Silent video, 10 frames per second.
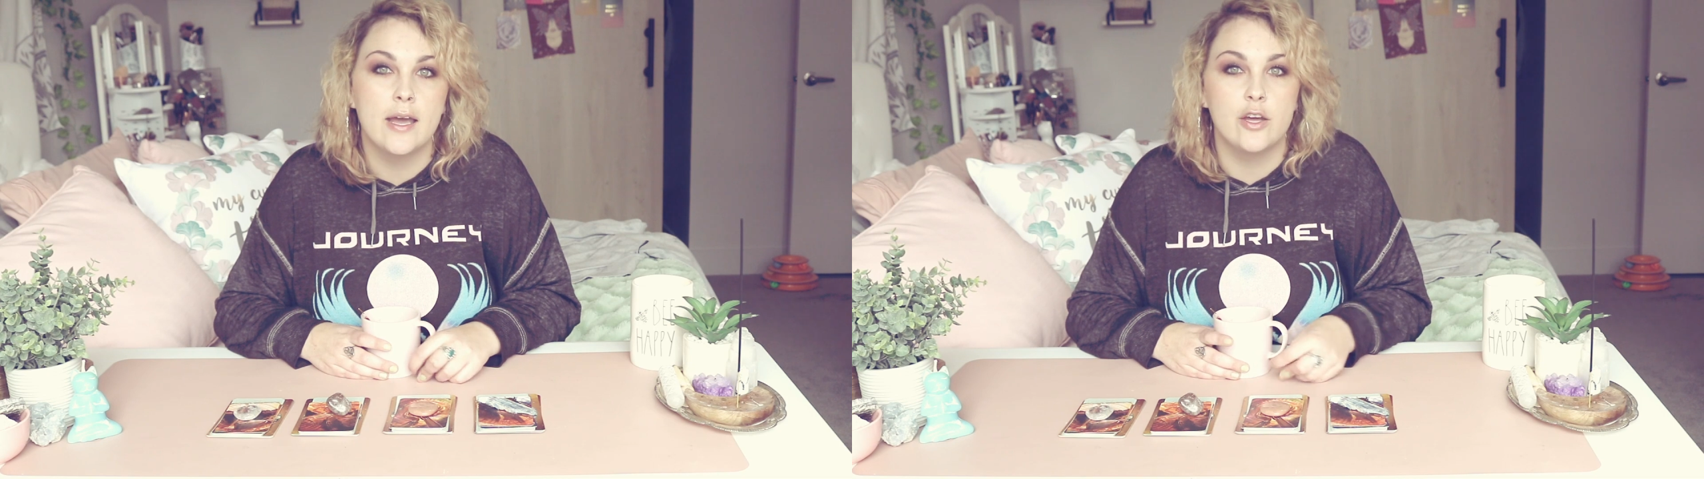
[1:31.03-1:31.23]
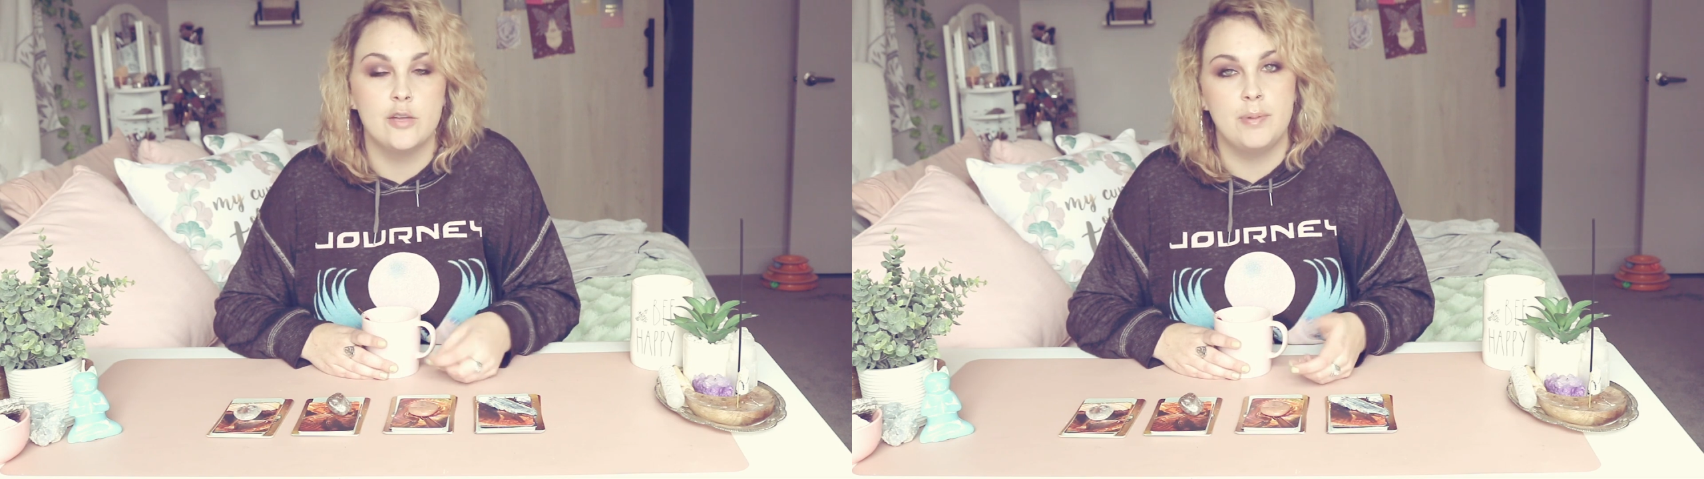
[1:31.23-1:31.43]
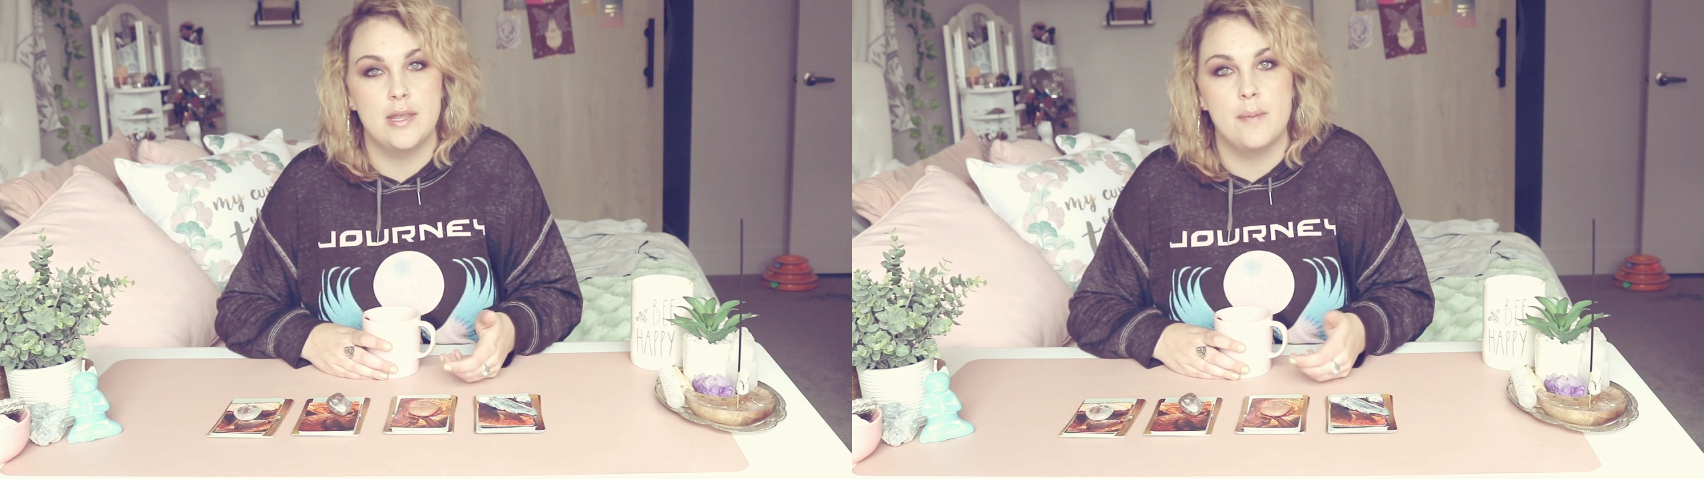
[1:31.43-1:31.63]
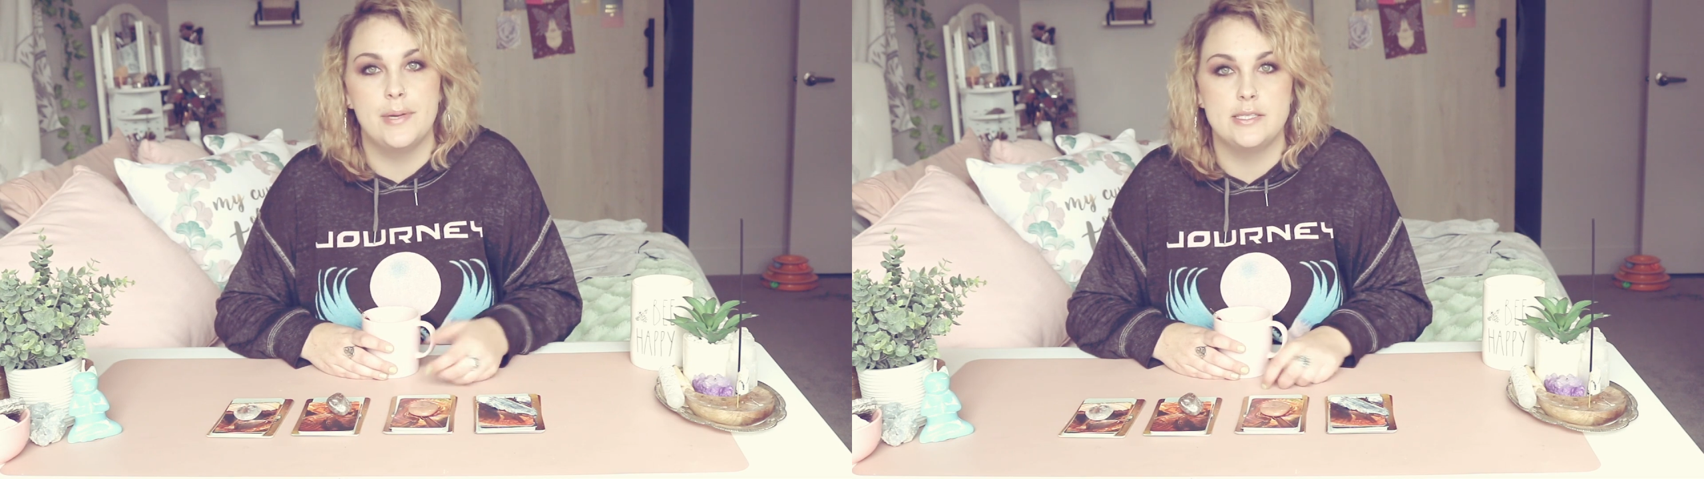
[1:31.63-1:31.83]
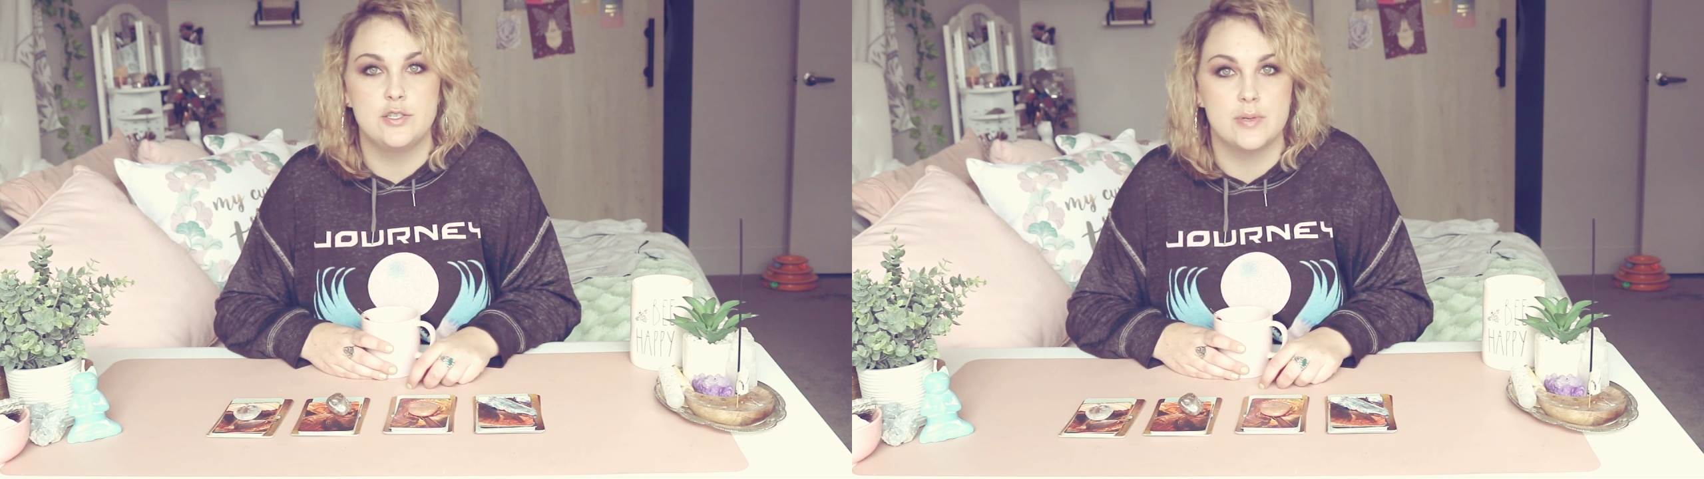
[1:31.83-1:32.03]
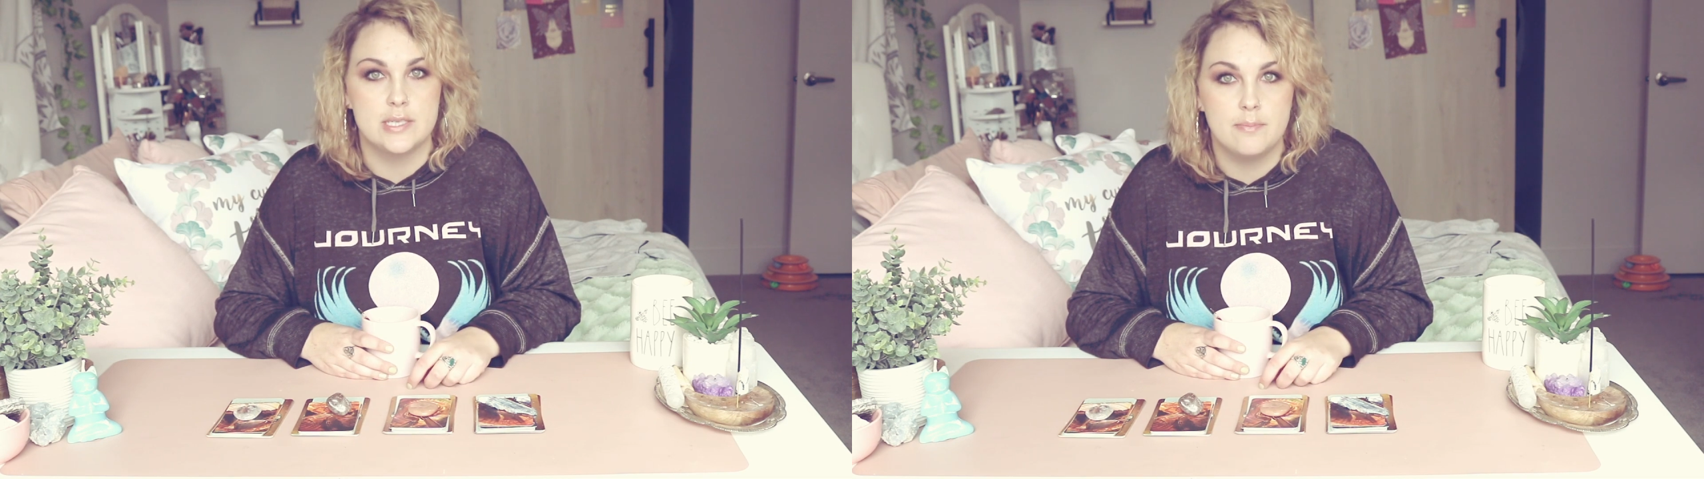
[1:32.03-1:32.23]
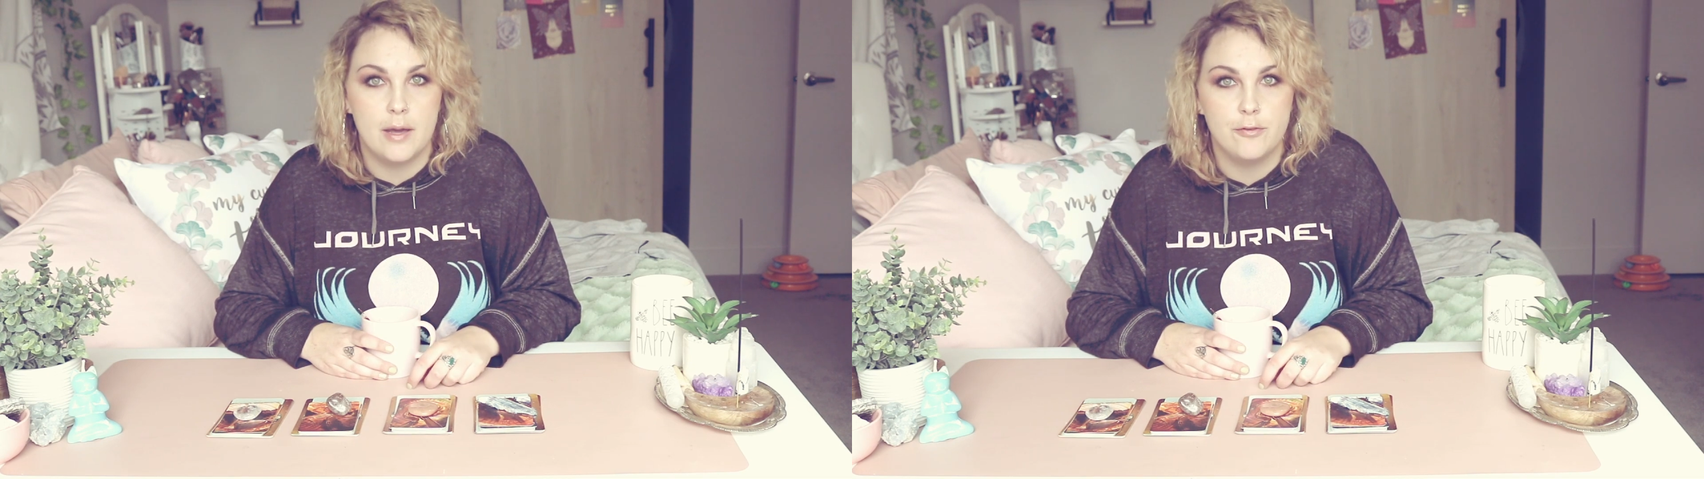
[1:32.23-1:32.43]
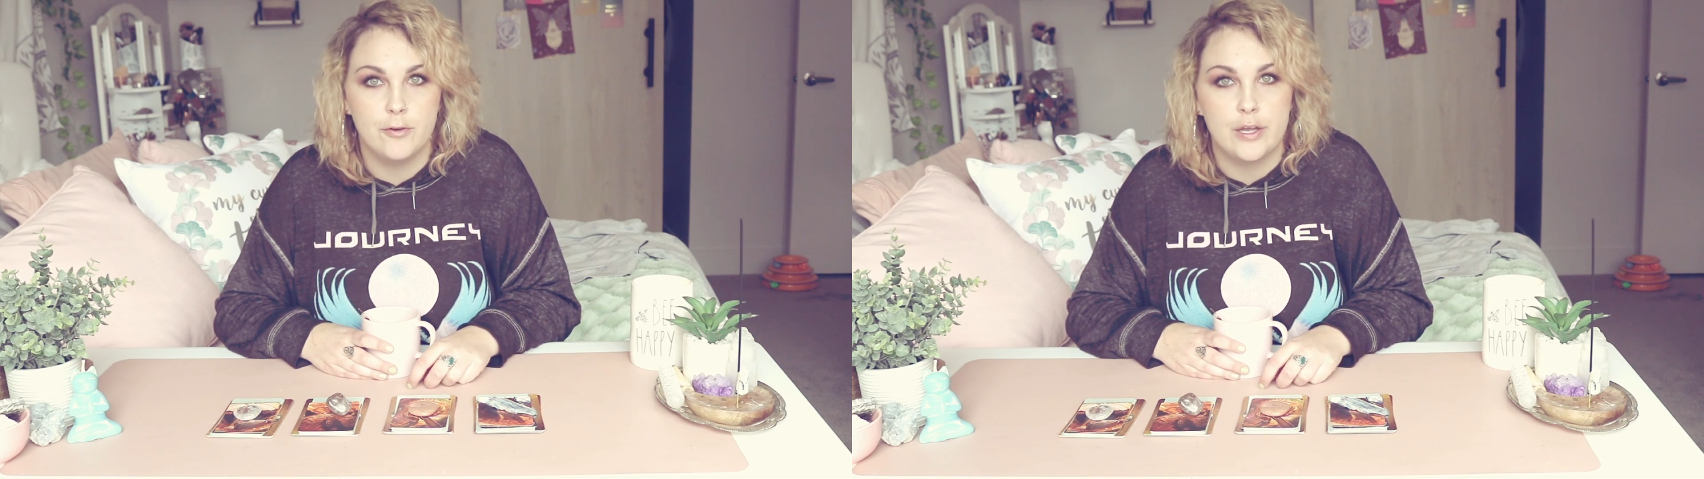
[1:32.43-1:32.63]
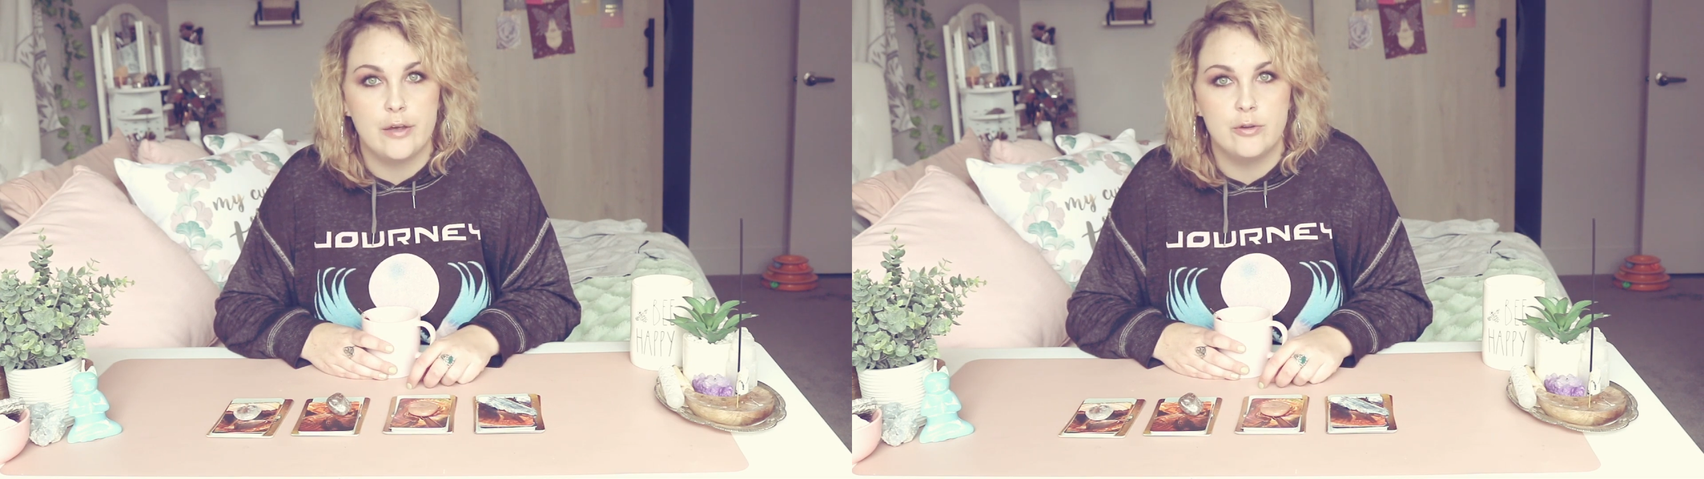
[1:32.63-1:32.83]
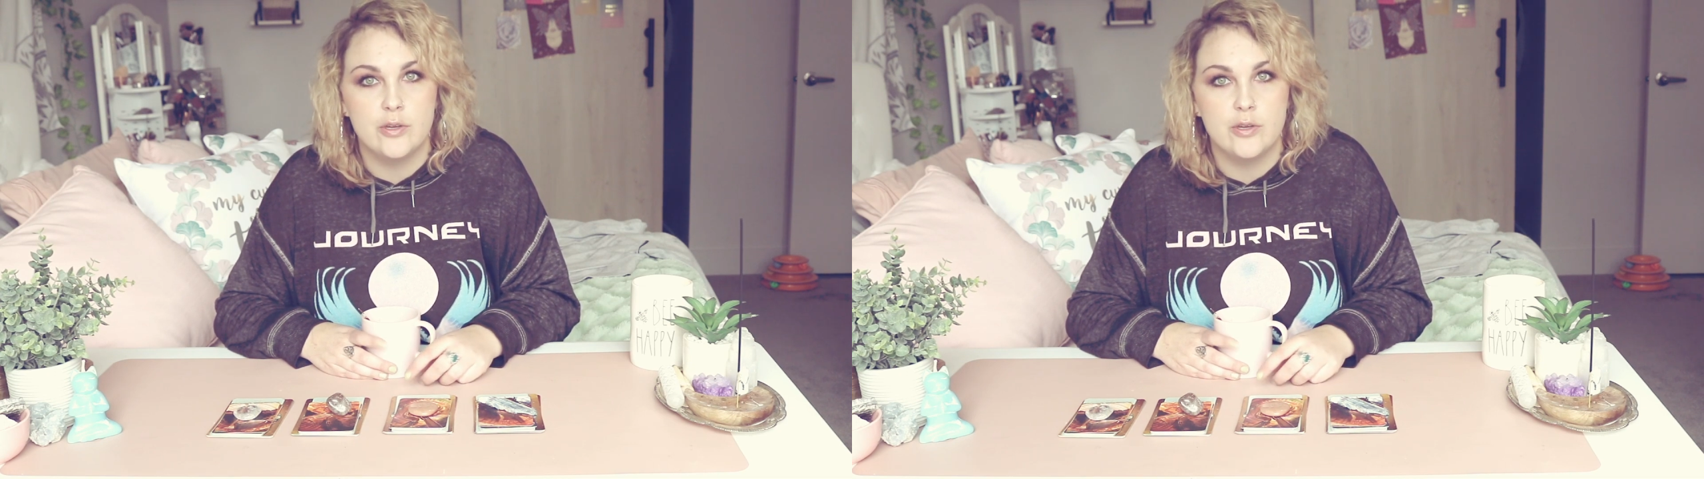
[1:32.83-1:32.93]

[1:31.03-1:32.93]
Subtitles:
it could be that message wasn't meant for you.